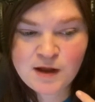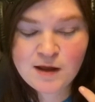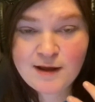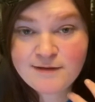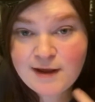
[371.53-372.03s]

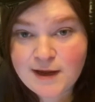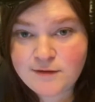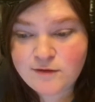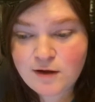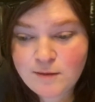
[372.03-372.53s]
tank
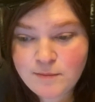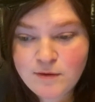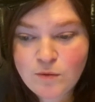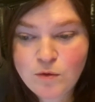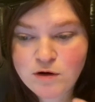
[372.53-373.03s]
top
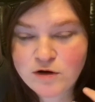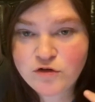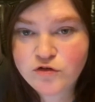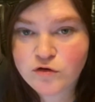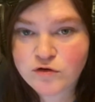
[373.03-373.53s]
or a
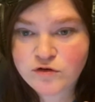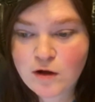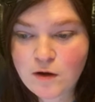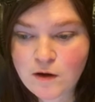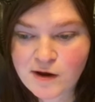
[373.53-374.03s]
shirt on.